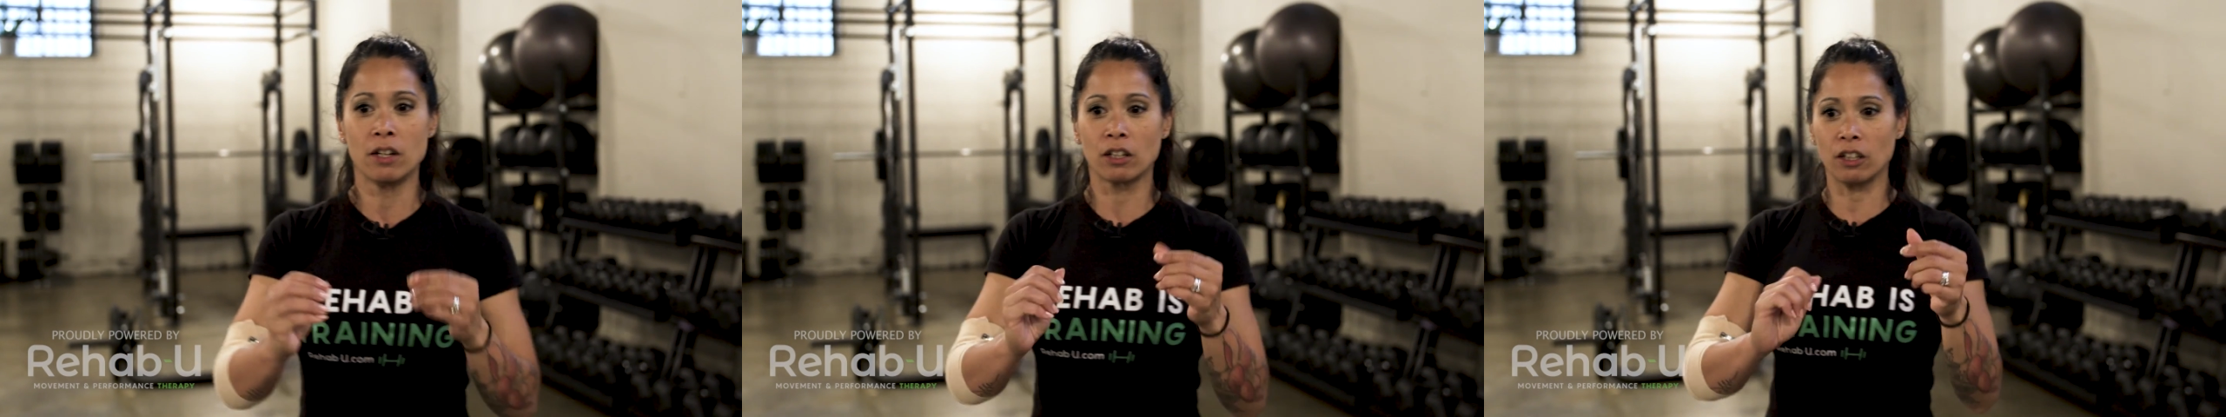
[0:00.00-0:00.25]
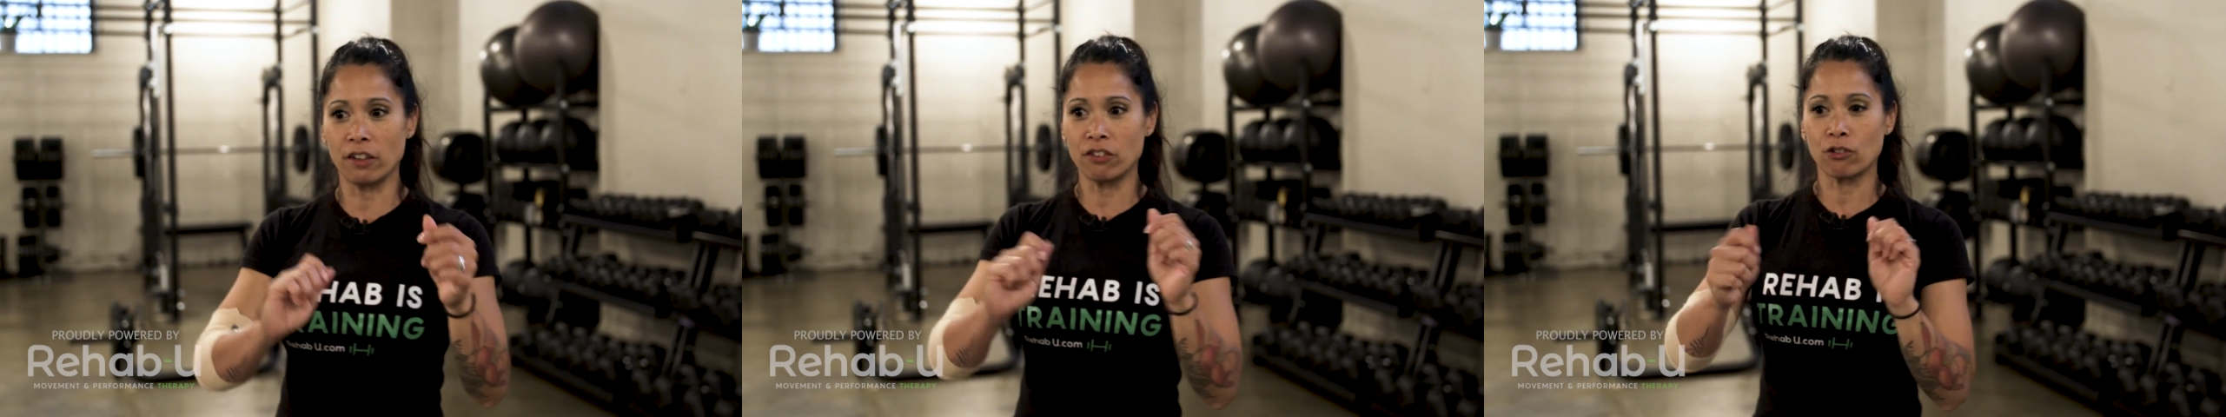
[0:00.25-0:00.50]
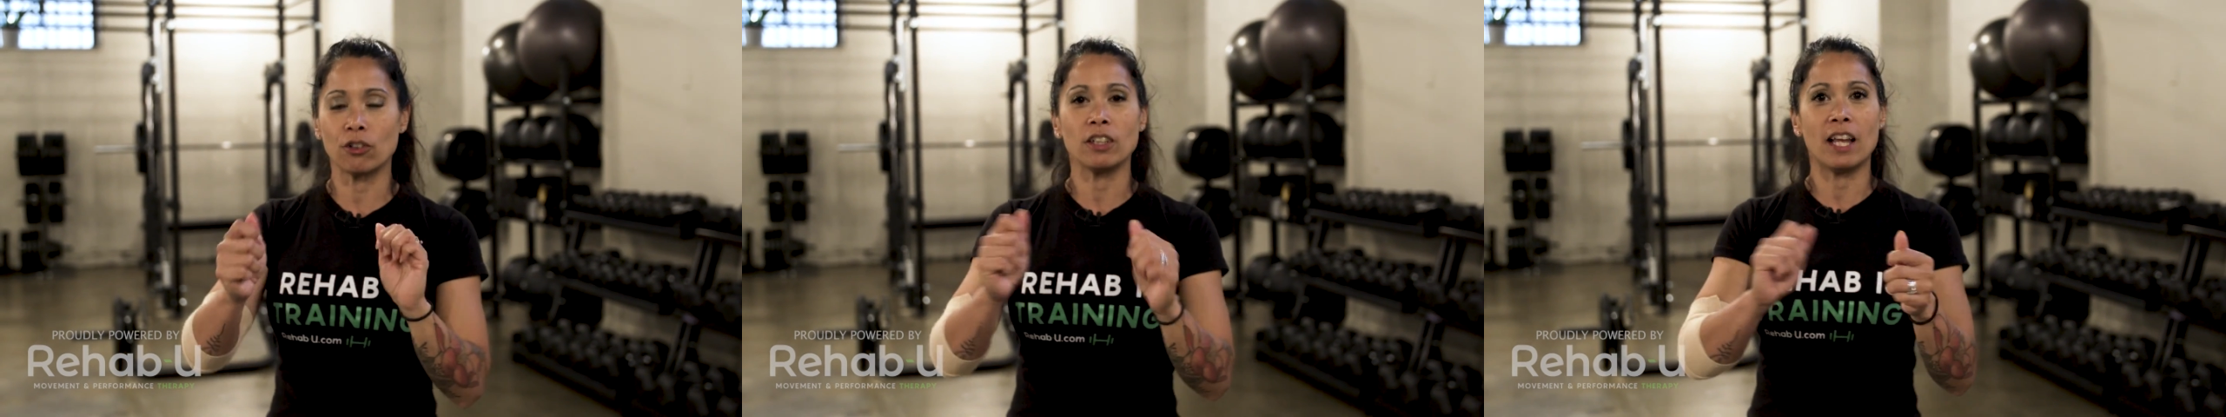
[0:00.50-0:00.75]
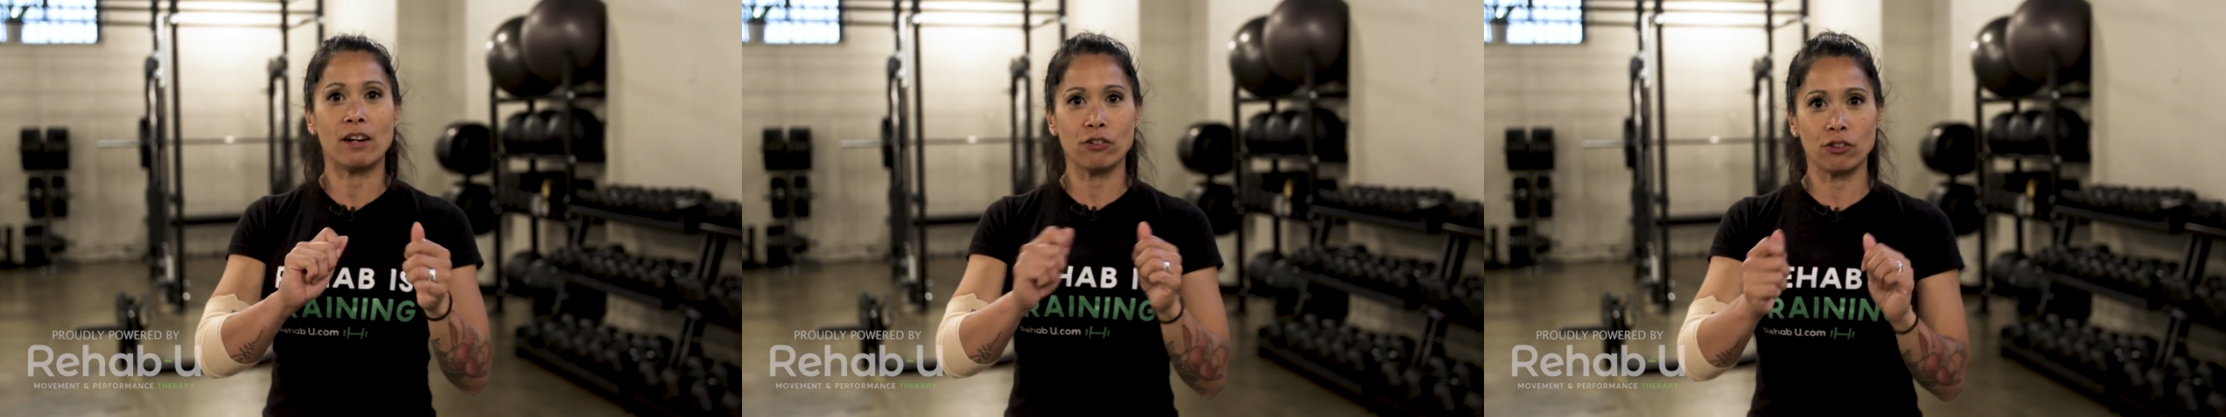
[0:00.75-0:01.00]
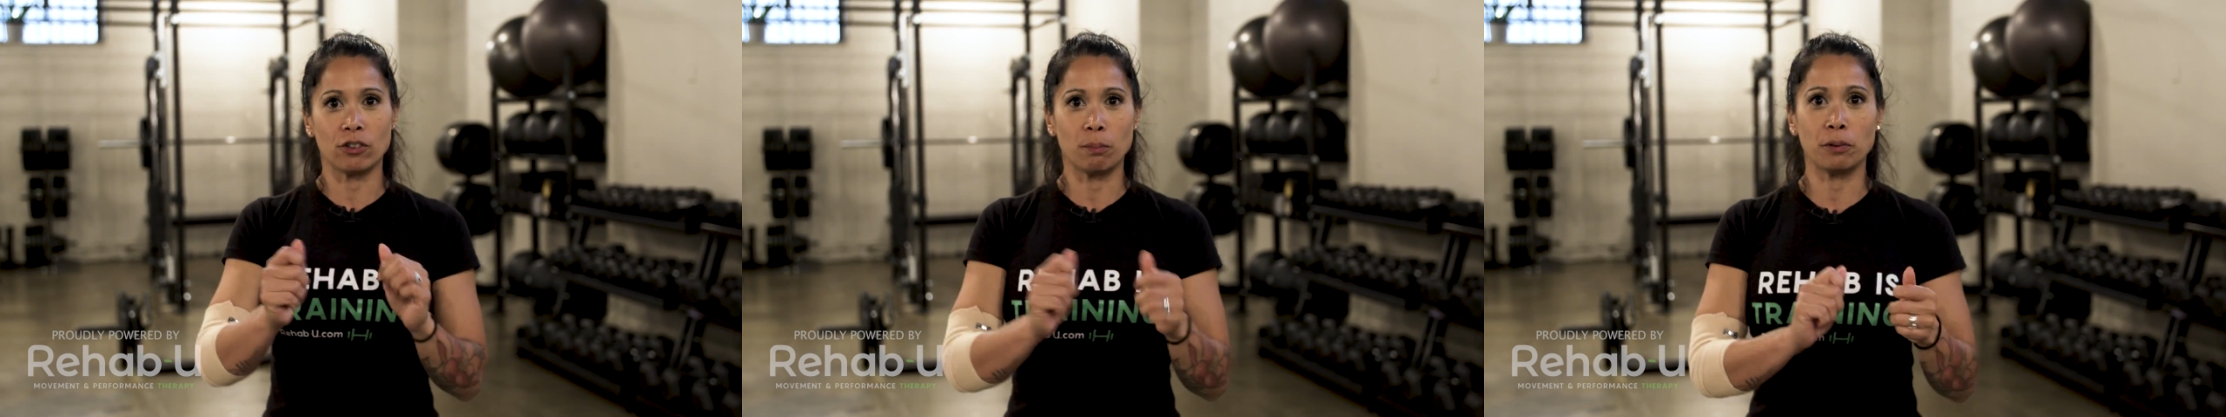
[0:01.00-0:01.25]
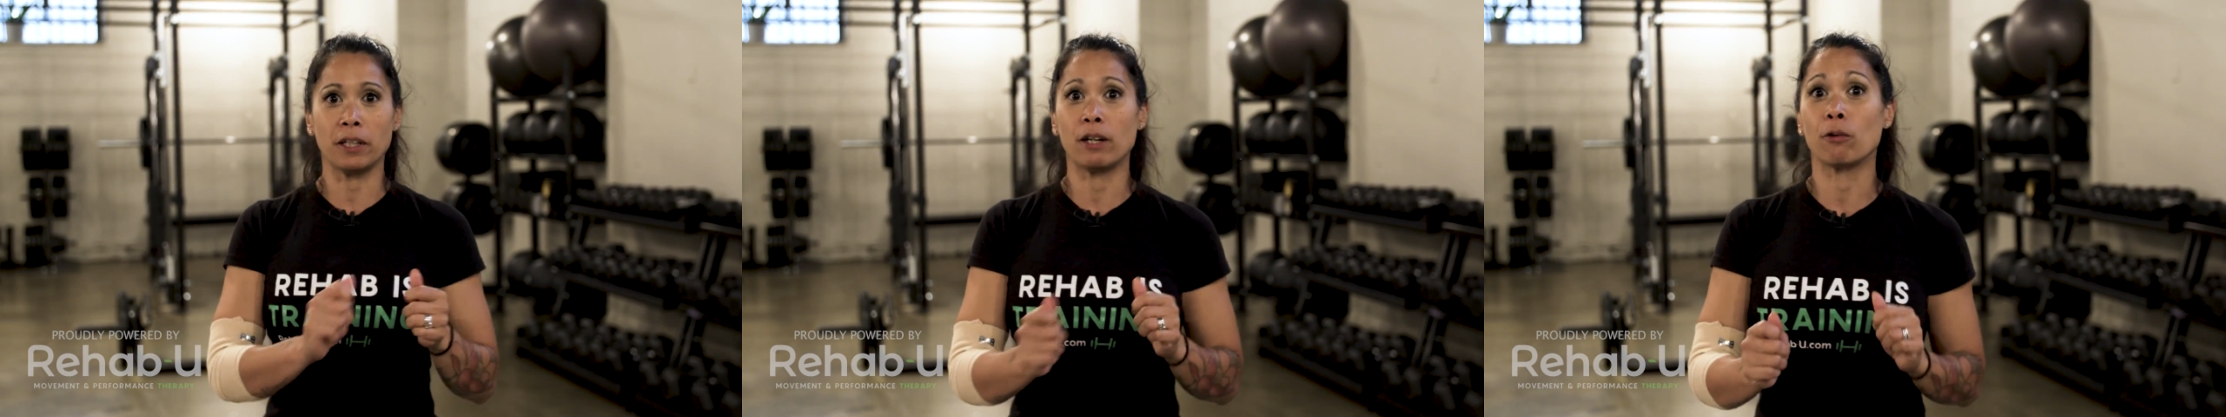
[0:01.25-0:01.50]
Cluster allows you to
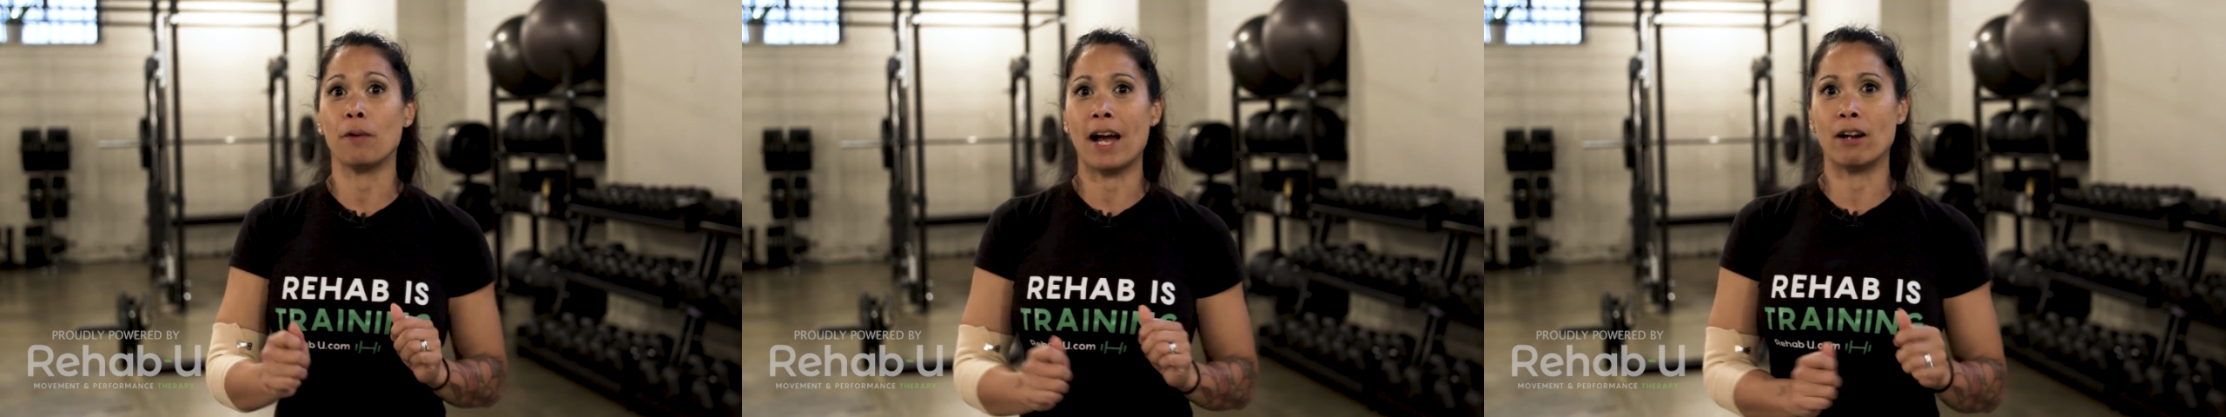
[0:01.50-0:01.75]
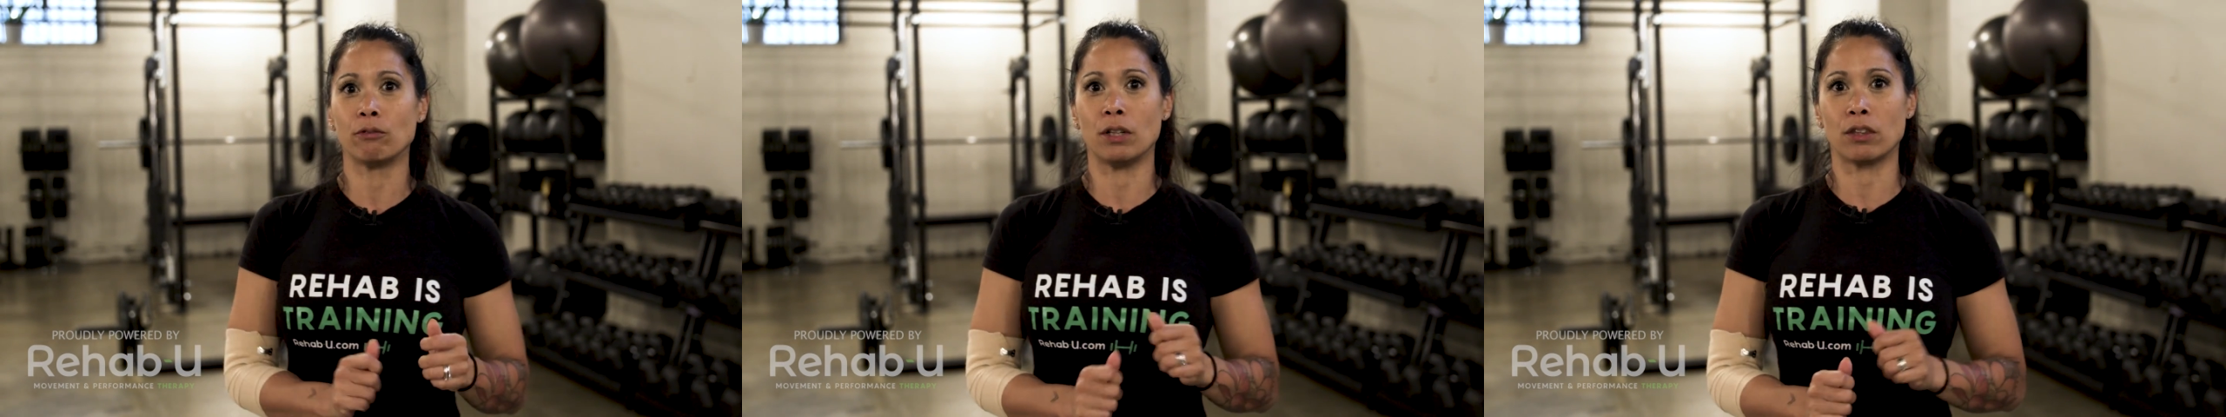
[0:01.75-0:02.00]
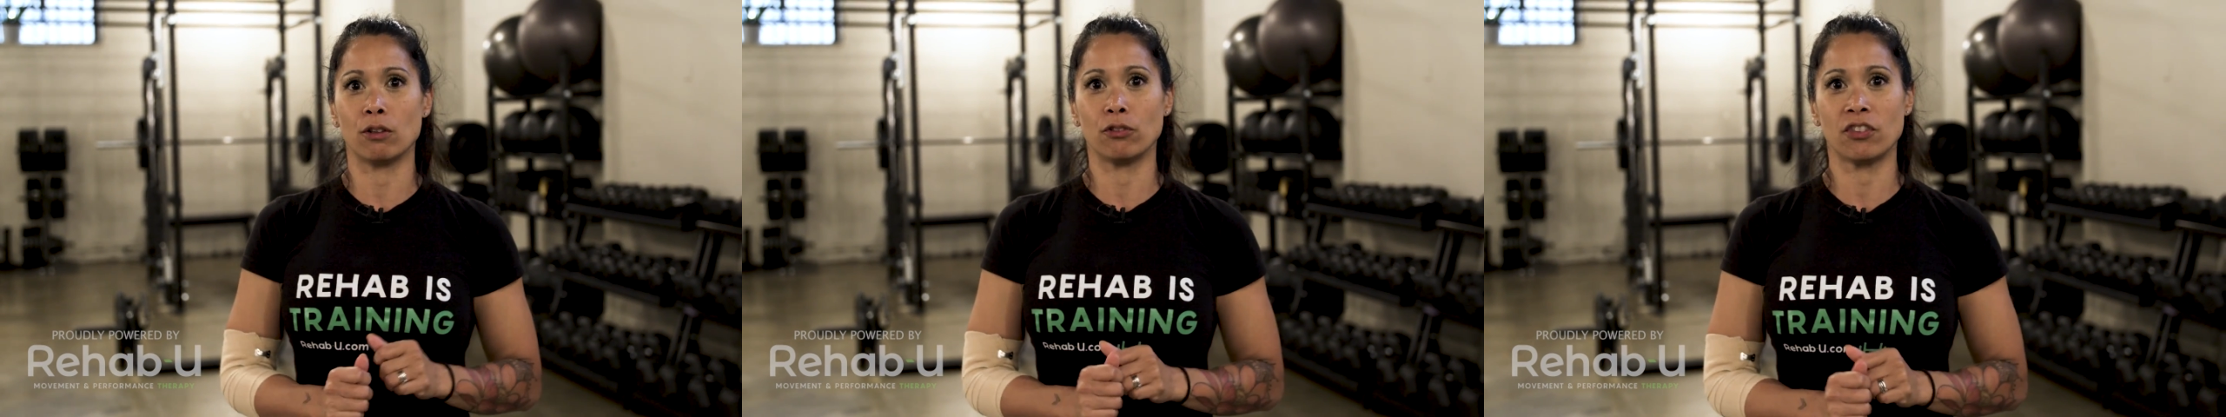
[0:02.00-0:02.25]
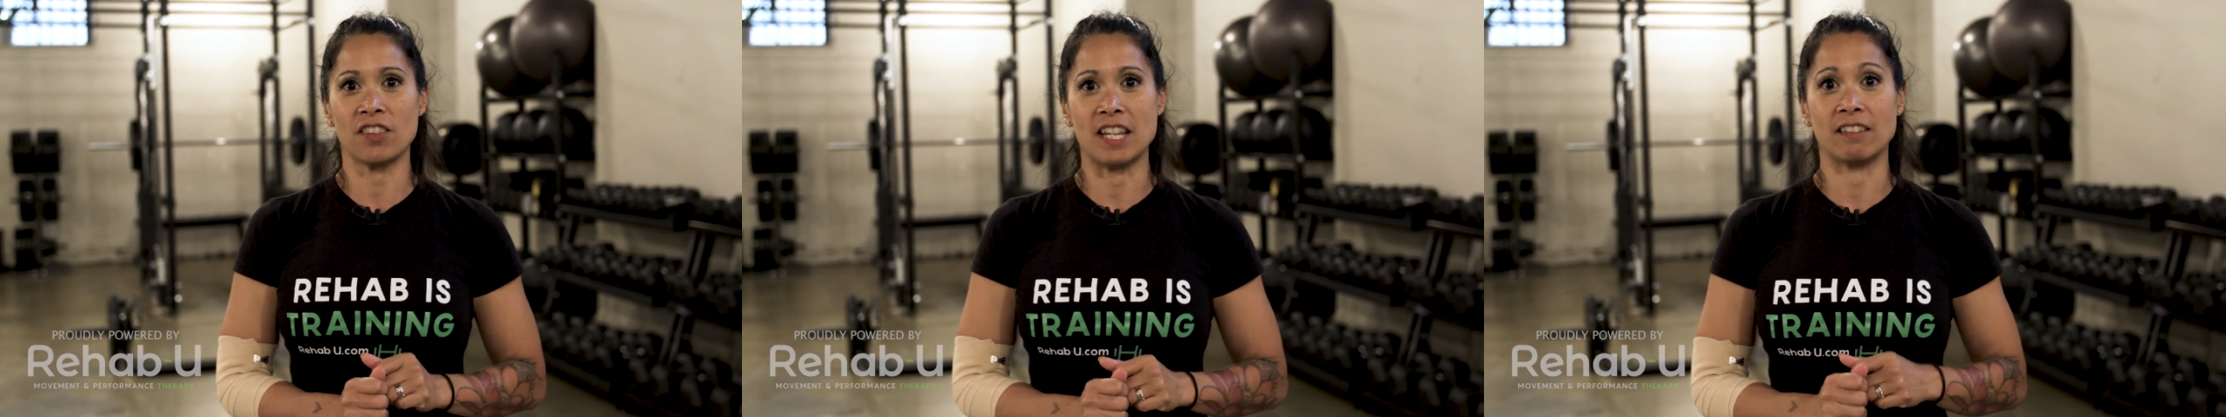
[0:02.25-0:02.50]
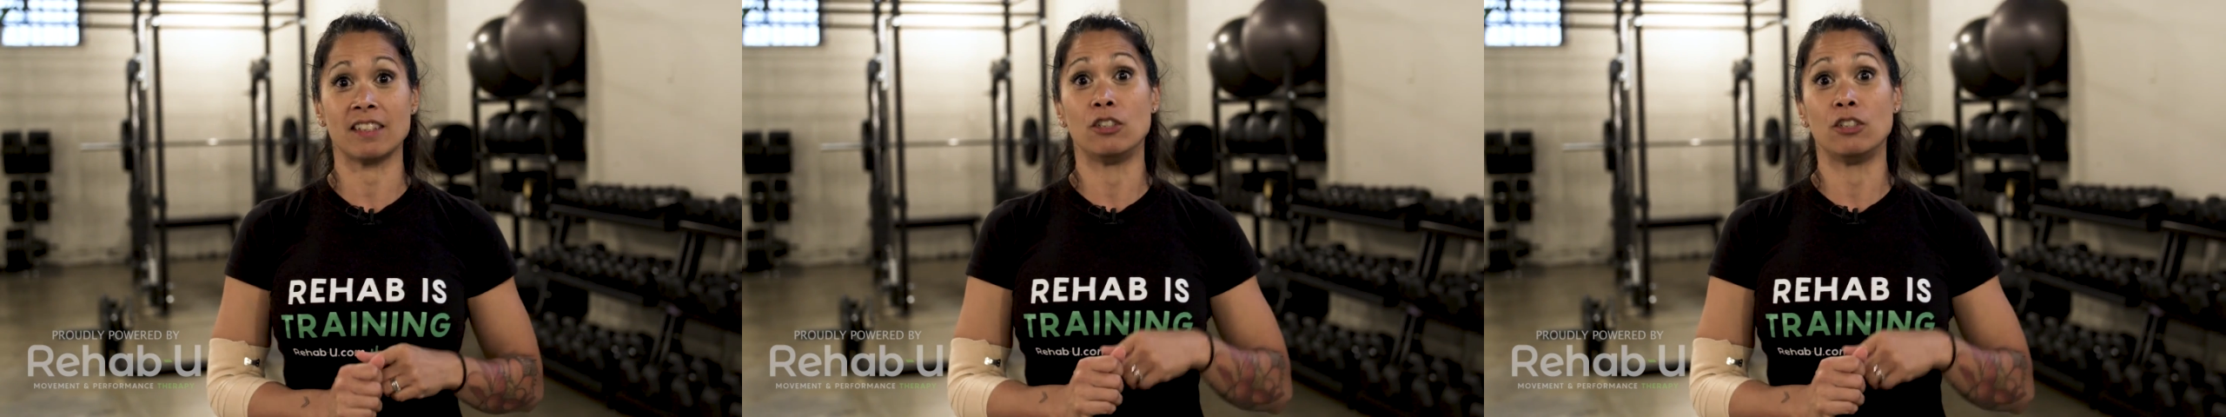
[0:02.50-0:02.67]
play around with those things,